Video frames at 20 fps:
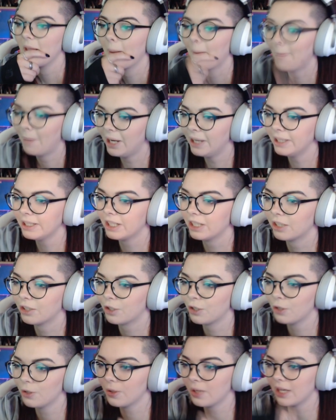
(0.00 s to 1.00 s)
Punch it,
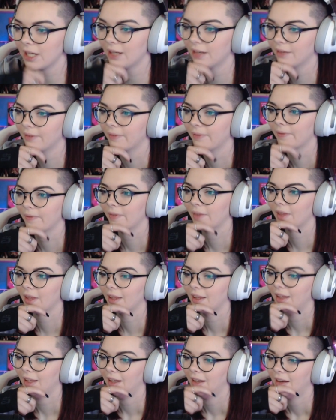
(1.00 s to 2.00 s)
Chewie!
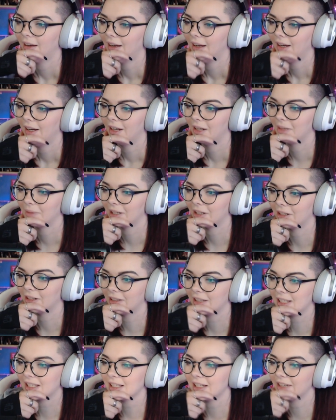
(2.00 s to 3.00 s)
Oh my god,
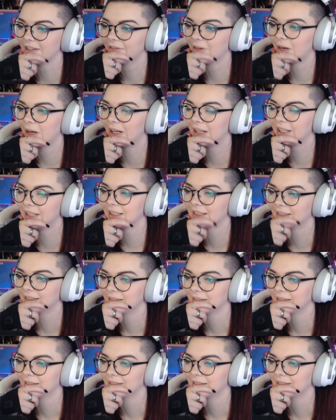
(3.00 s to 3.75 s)
the slave won.